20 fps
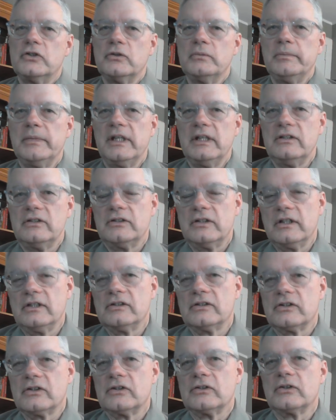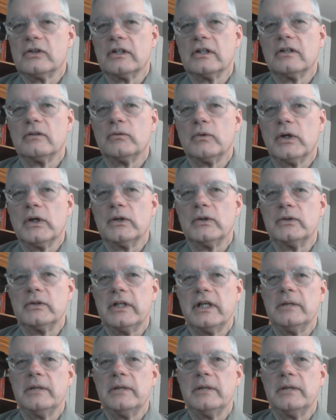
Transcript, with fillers: you meet Jesus on the road.